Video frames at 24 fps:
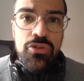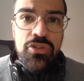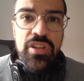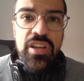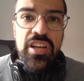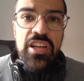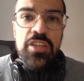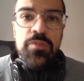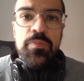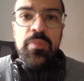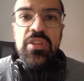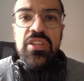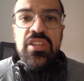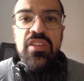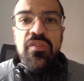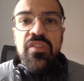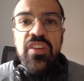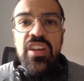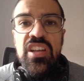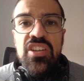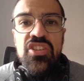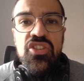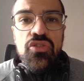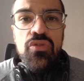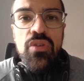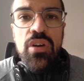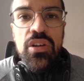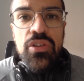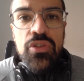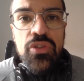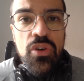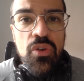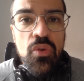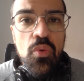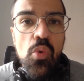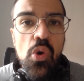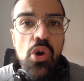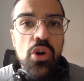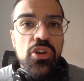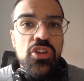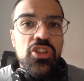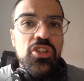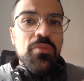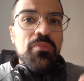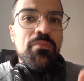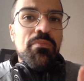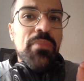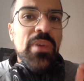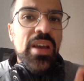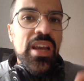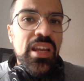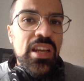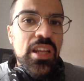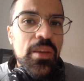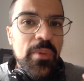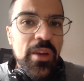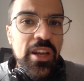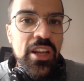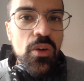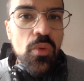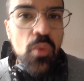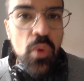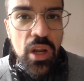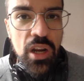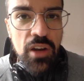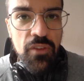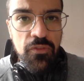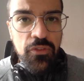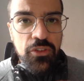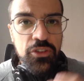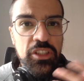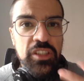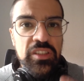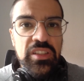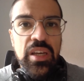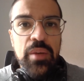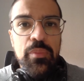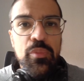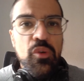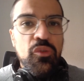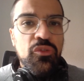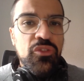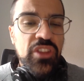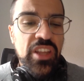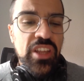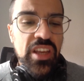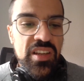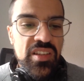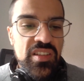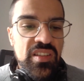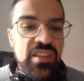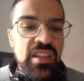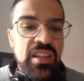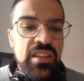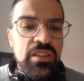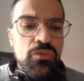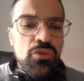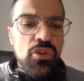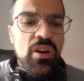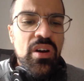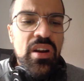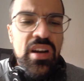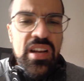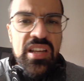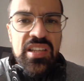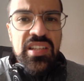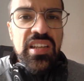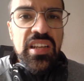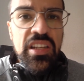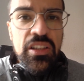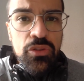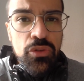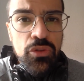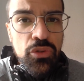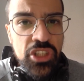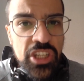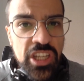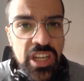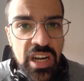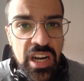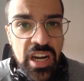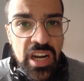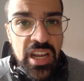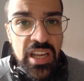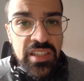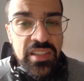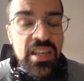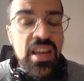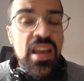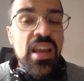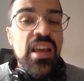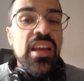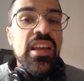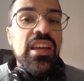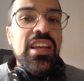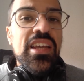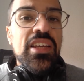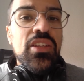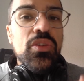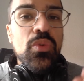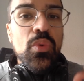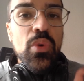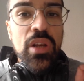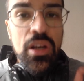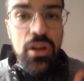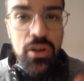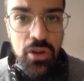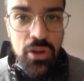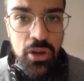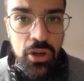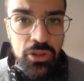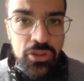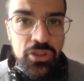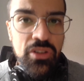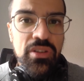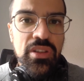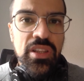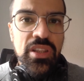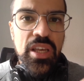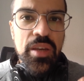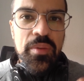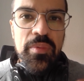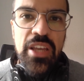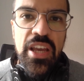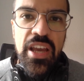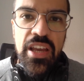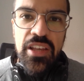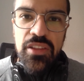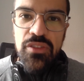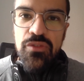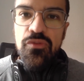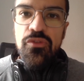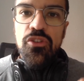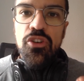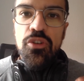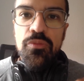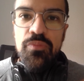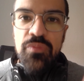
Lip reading: that a specific structure works very well for the type of text that you are asking it to generate, it will not deviate from